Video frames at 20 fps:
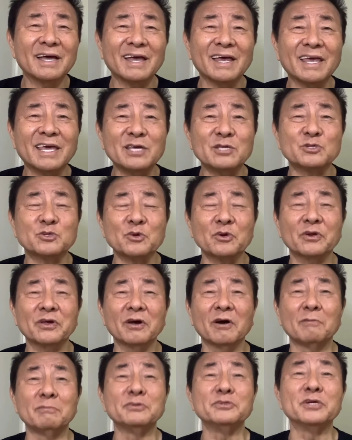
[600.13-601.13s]
history
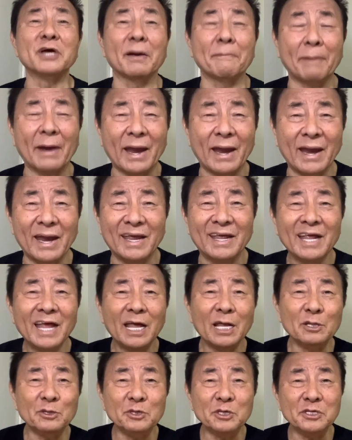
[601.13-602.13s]
of Japan
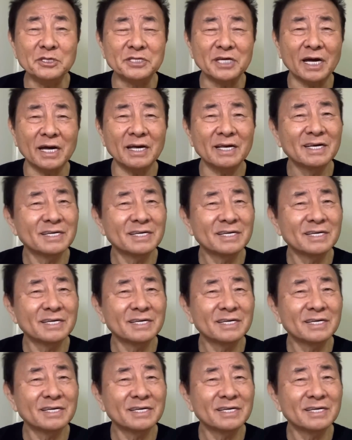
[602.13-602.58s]
and ninja,